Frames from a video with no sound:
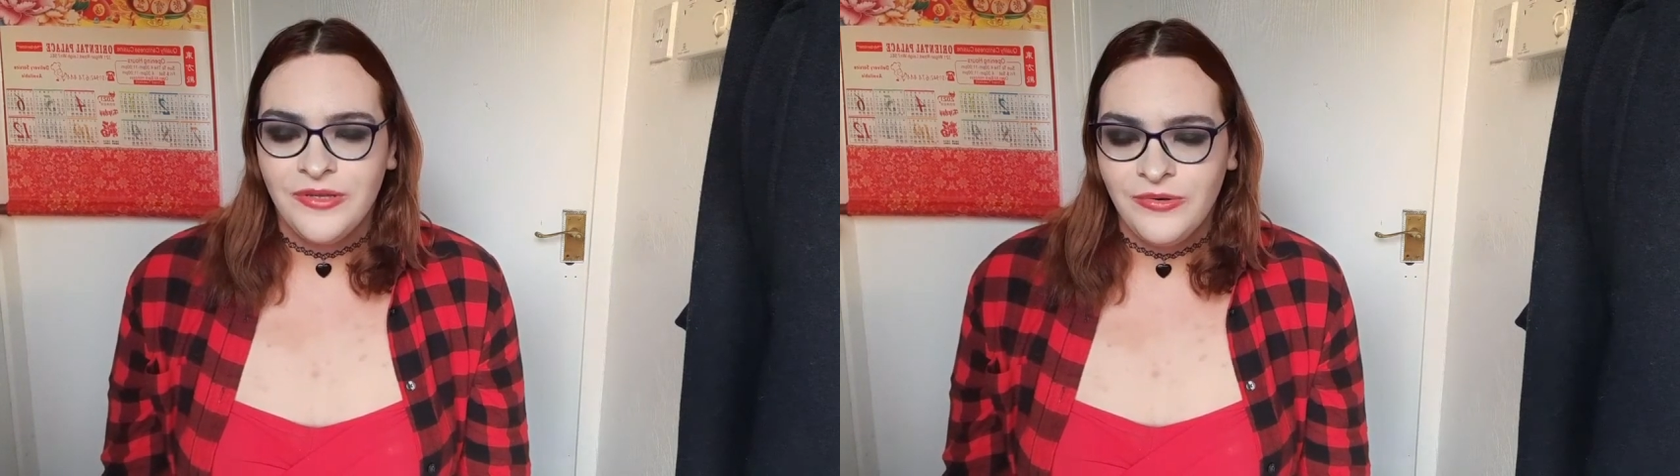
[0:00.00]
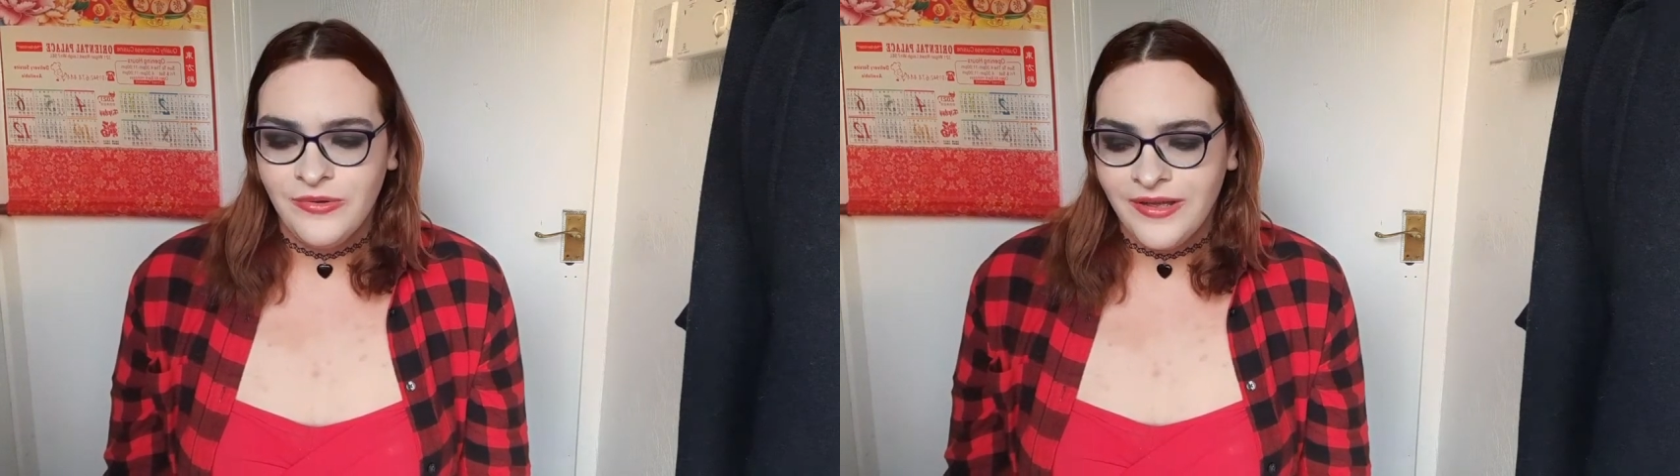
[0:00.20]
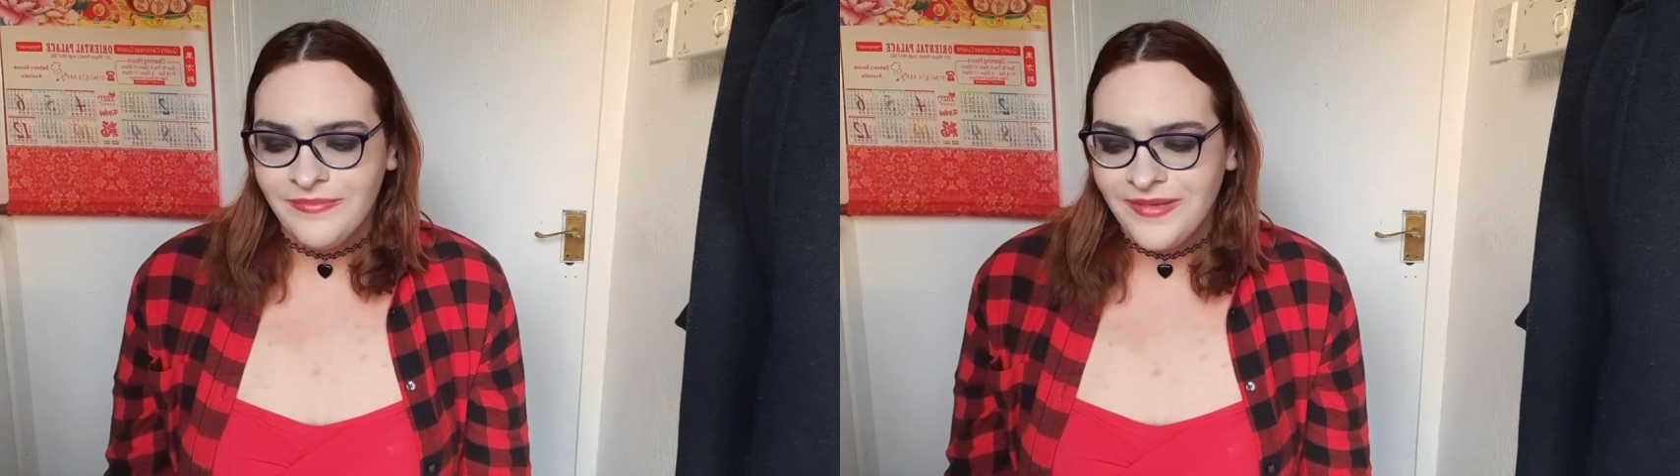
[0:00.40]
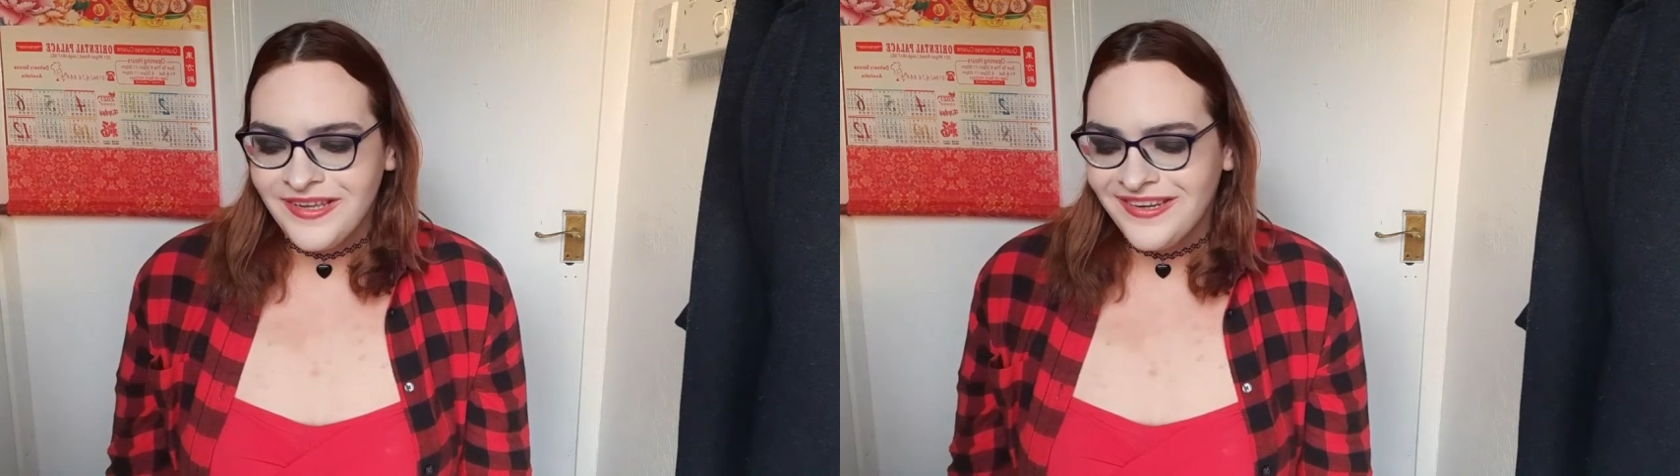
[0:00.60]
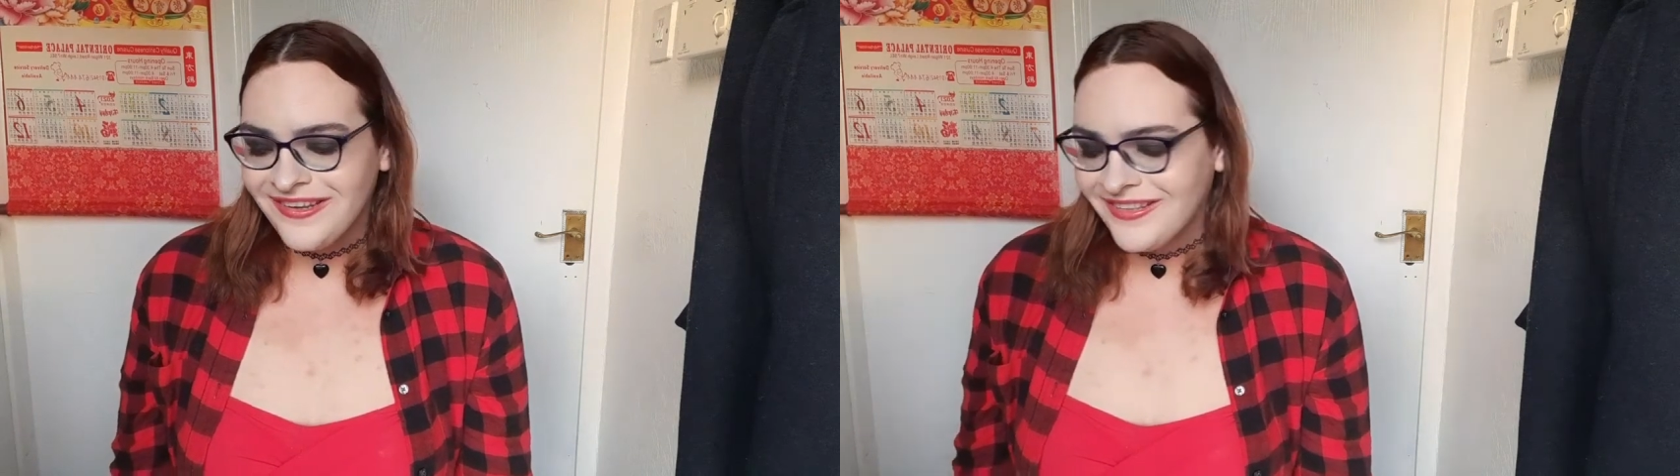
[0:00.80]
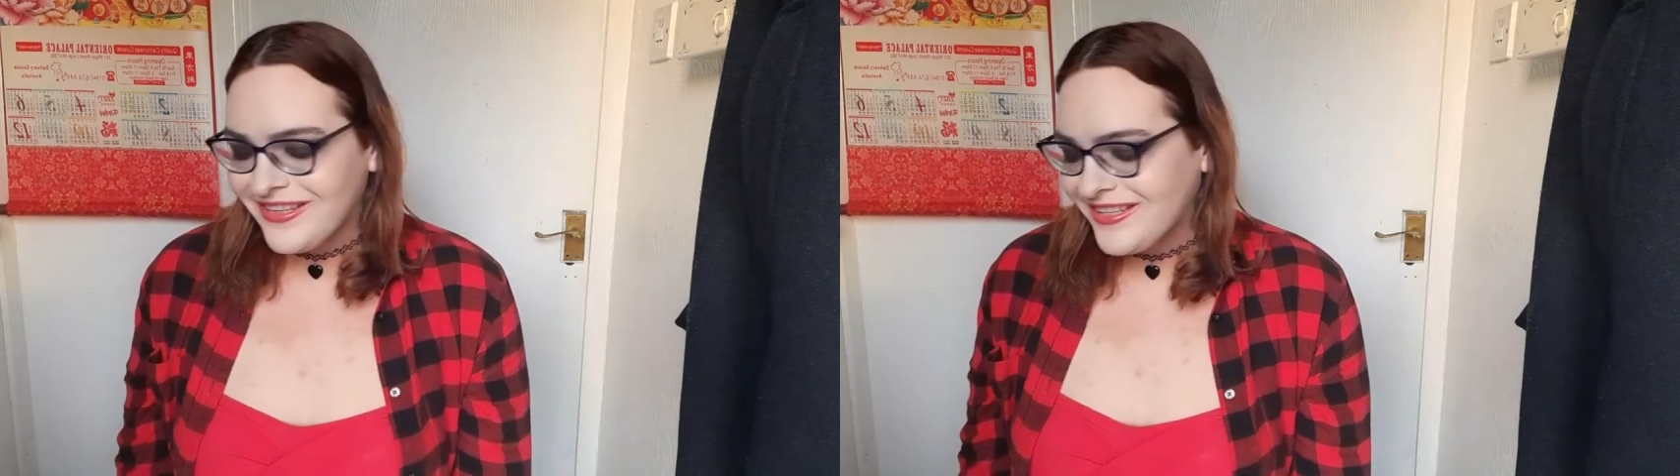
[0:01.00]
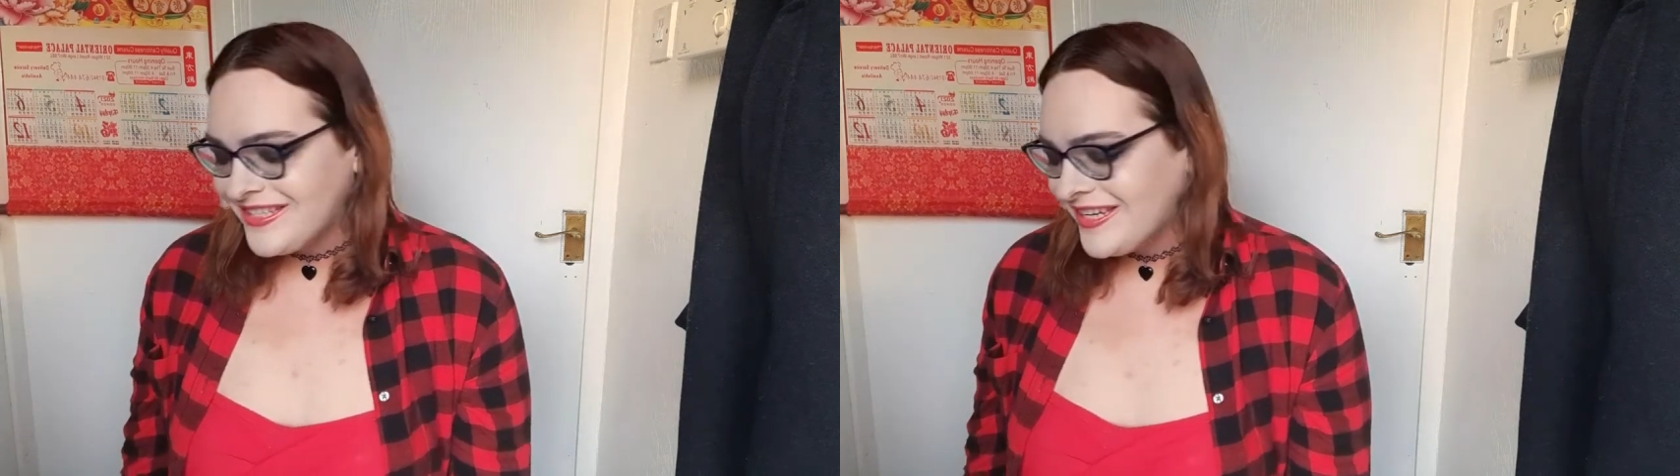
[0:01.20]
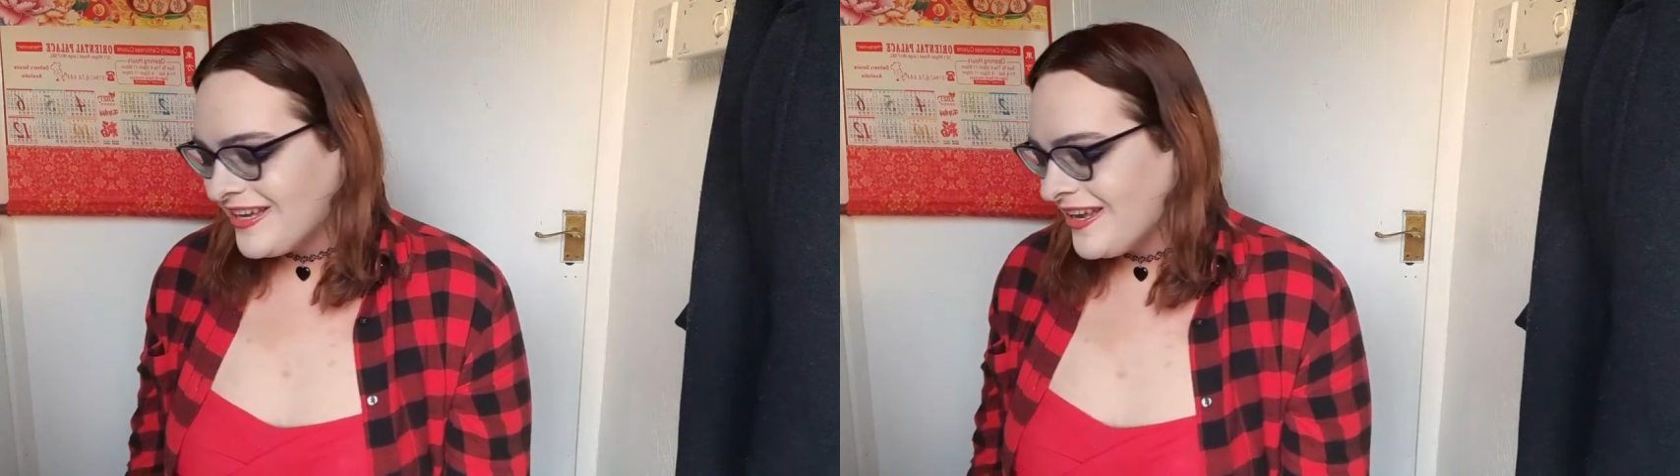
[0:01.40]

who I made earlier this year,